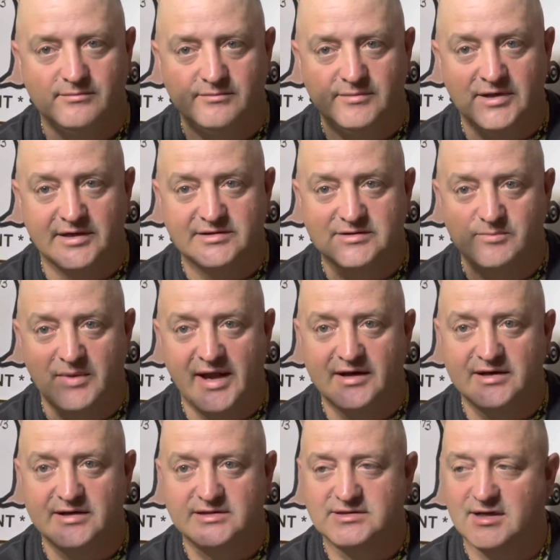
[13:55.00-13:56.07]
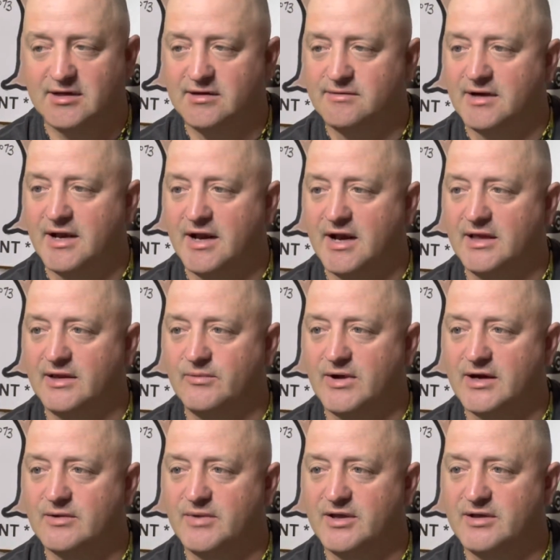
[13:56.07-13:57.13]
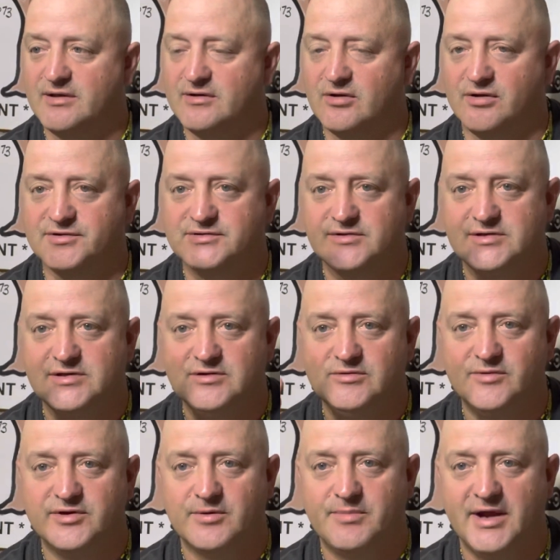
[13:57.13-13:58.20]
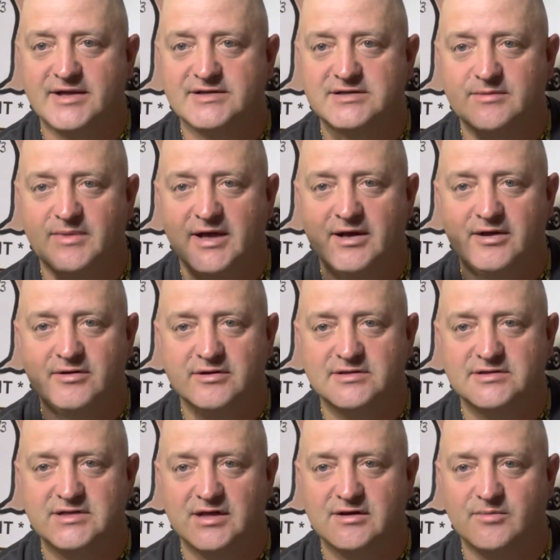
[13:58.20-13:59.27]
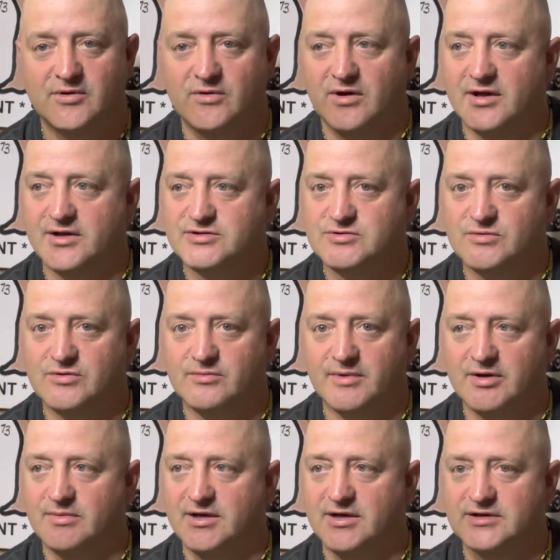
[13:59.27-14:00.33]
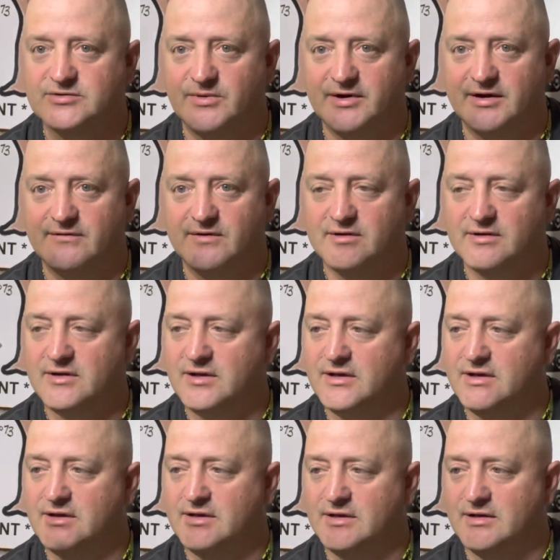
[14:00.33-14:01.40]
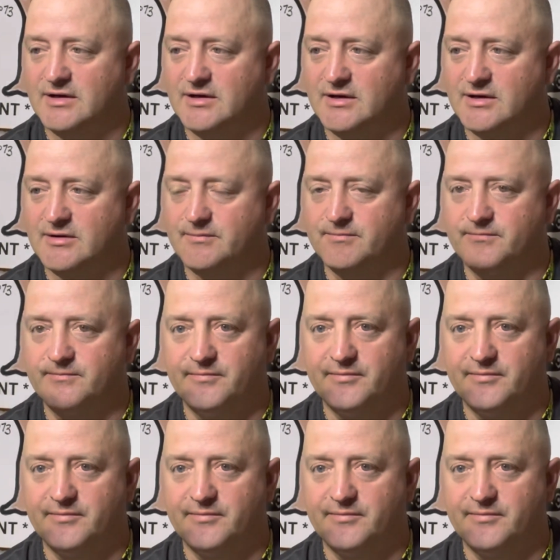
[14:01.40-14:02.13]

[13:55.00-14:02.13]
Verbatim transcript: yes, magnets, I highly recommend. Also too, when you're passing them out, you can stick in the garage door, mailbox, whatever. Um,